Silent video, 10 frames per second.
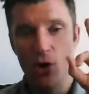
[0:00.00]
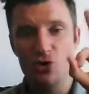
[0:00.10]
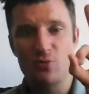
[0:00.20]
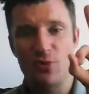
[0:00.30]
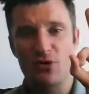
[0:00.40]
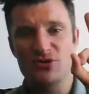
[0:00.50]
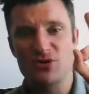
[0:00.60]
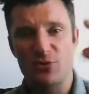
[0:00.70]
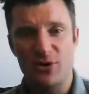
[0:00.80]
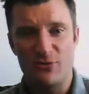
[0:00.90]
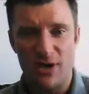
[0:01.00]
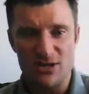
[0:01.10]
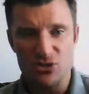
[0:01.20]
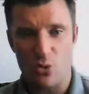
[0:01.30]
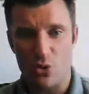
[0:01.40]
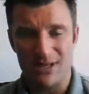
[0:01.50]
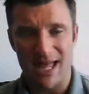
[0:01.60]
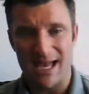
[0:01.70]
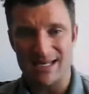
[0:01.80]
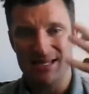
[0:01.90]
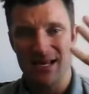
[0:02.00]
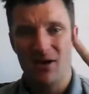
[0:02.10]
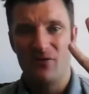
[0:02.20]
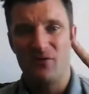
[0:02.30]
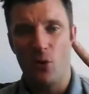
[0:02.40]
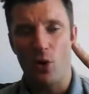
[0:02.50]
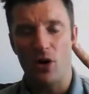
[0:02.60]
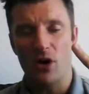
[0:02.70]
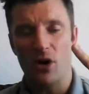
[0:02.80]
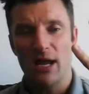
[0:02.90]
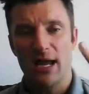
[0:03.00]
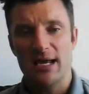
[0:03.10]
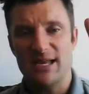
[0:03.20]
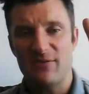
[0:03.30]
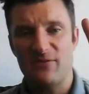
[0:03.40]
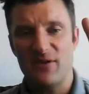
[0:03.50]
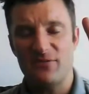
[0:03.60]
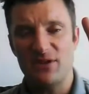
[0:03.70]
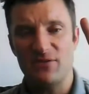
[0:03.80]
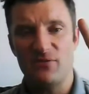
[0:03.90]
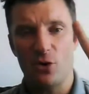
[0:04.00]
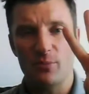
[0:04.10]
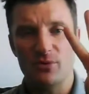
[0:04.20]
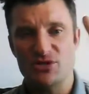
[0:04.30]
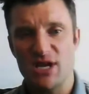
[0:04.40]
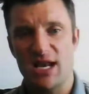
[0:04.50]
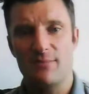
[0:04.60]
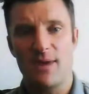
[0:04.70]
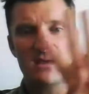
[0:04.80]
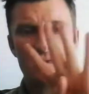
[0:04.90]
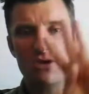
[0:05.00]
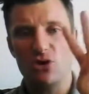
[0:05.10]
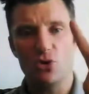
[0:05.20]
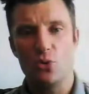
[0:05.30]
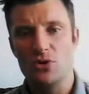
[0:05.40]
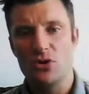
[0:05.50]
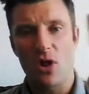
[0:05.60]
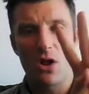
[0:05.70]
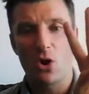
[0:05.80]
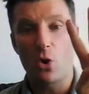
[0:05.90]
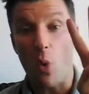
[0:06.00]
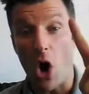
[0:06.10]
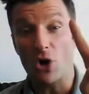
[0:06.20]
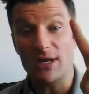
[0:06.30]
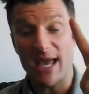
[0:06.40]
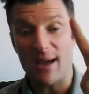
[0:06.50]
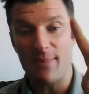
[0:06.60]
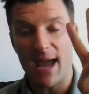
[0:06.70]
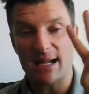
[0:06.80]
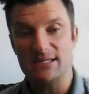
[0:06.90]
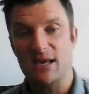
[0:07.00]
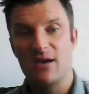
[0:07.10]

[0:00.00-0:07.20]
Hold your opponents to 3 runs or less. 4 is have 54% and make a Q, quality at-bats.